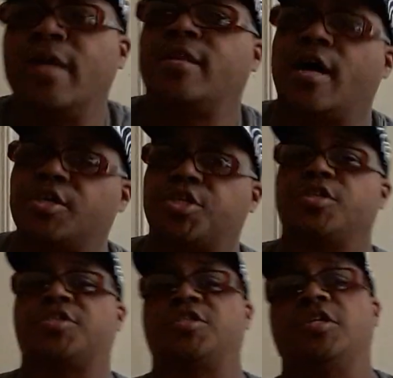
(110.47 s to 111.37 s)
Now, I should
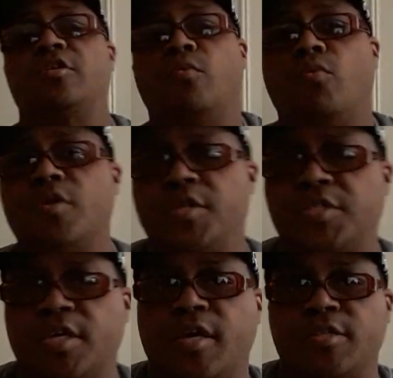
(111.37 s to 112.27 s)
have seen the warning
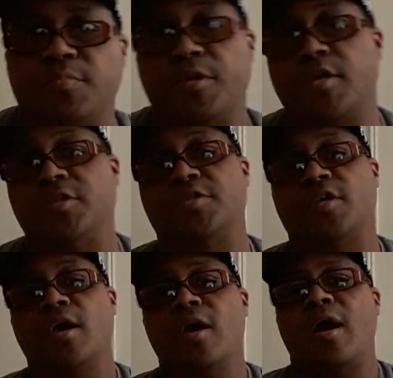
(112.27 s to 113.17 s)
signs because